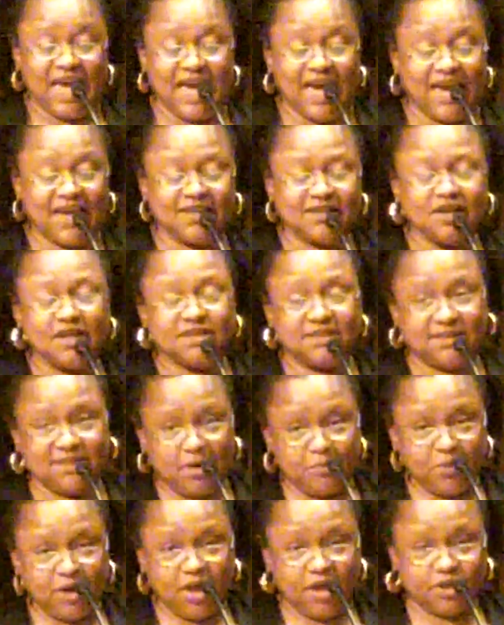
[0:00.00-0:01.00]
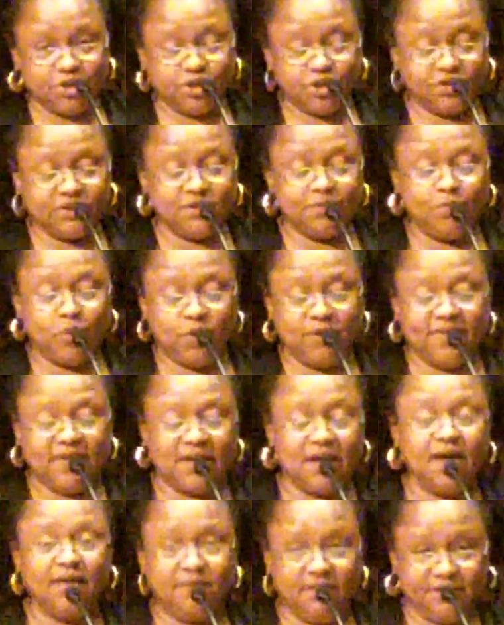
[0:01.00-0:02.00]
And some cultures more
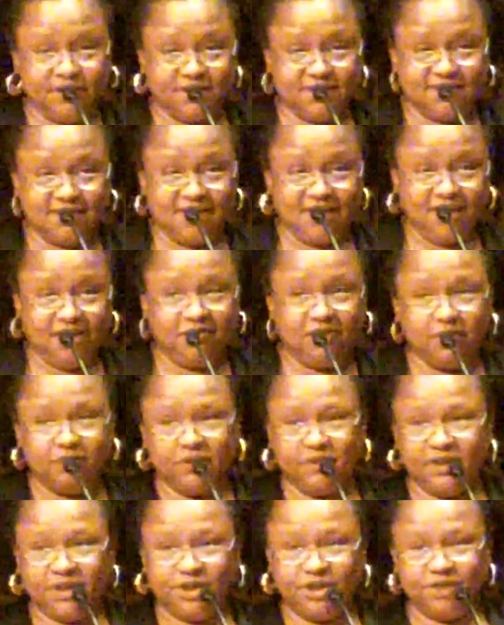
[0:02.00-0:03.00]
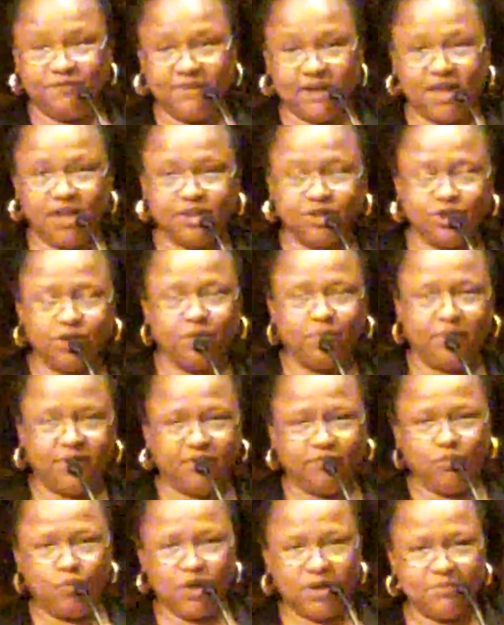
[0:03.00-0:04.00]
than others. Have you ever heard of a culture
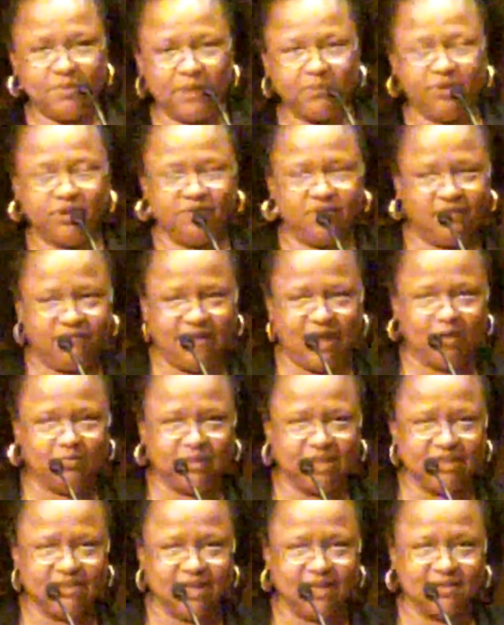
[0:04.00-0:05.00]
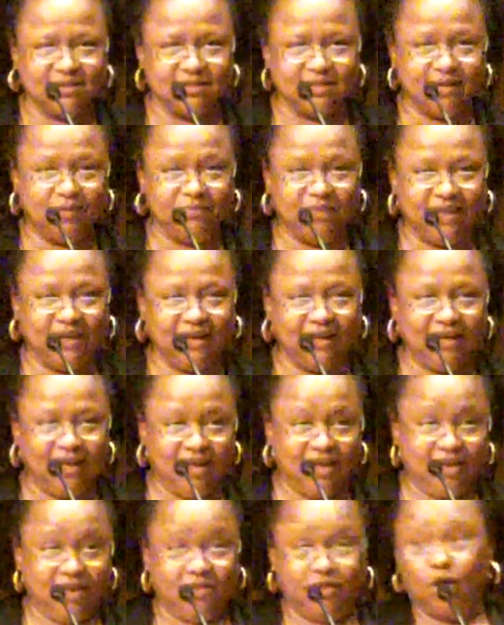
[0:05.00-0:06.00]
where if one member of the family does something,
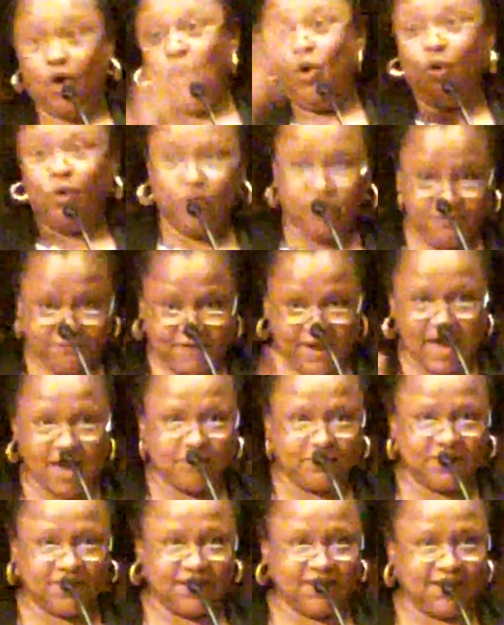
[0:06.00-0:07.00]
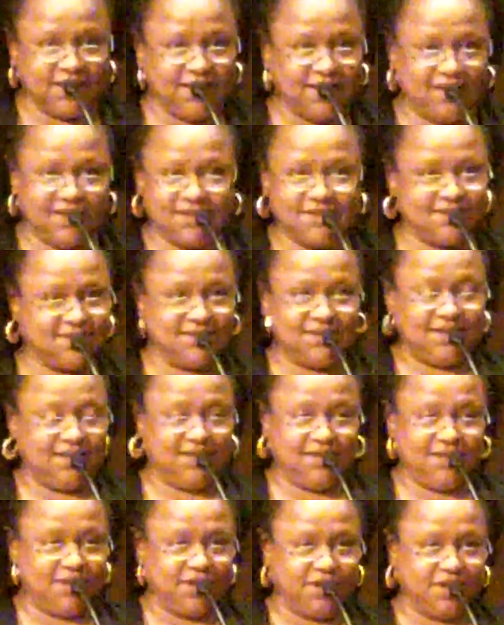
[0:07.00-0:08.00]
the whole family is
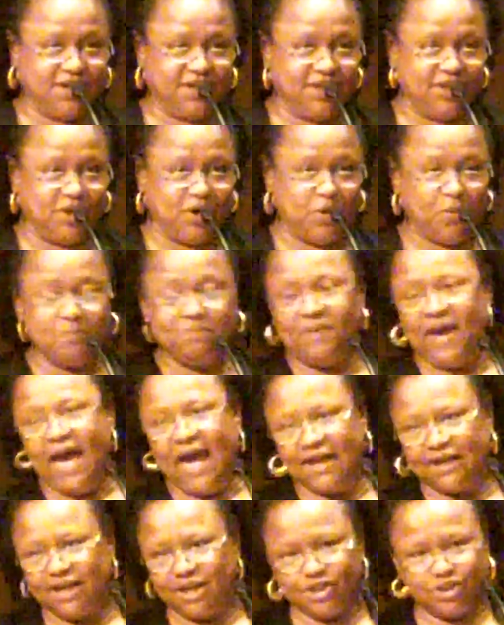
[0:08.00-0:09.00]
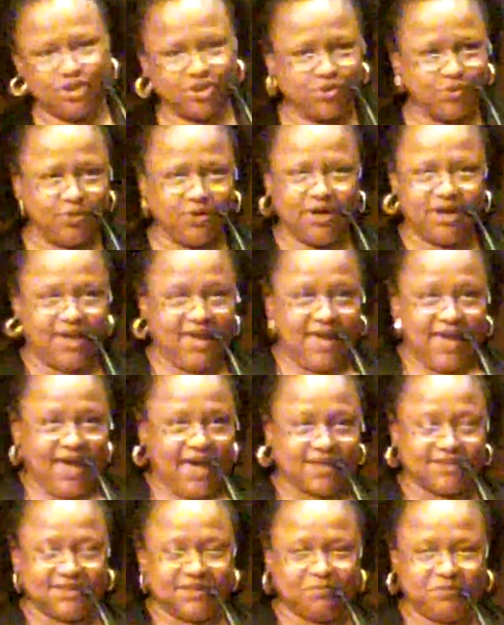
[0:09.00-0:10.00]
either, banished or
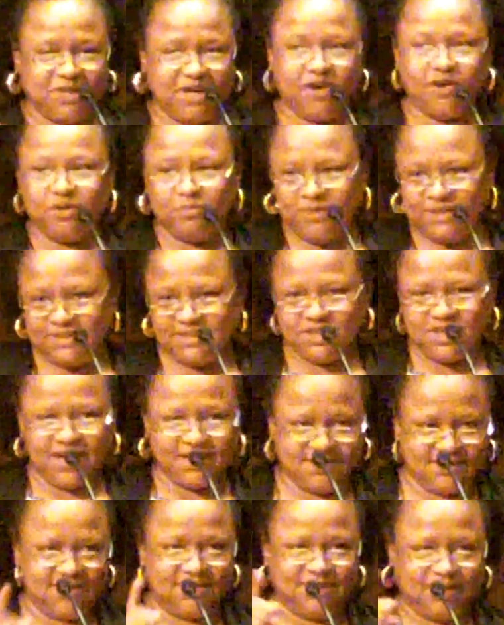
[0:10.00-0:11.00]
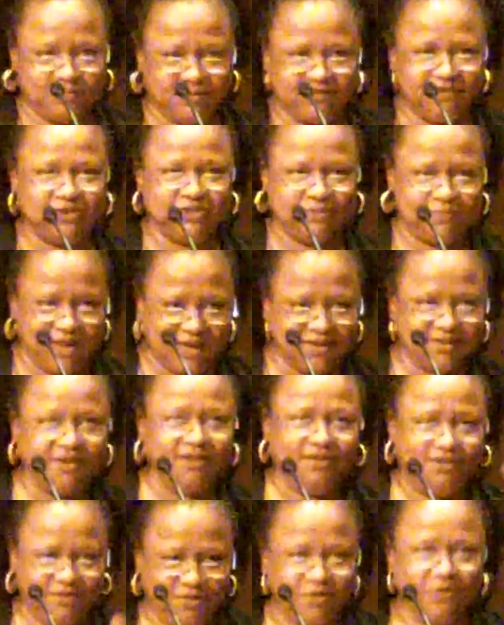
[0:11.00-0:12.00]
has some terrible, I see some of you
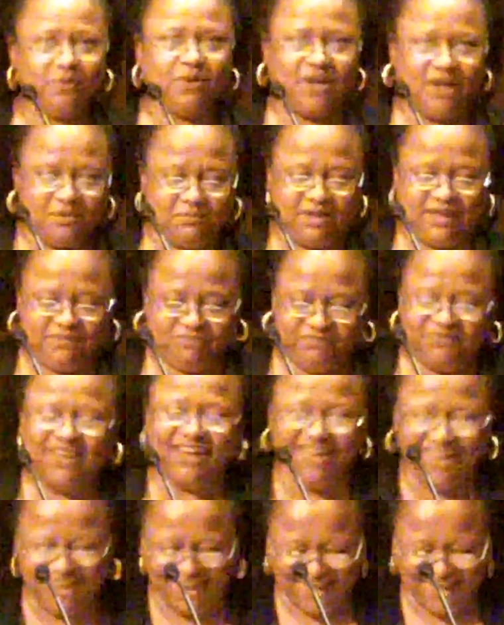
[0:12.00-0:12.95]
smiling, you know what I mean.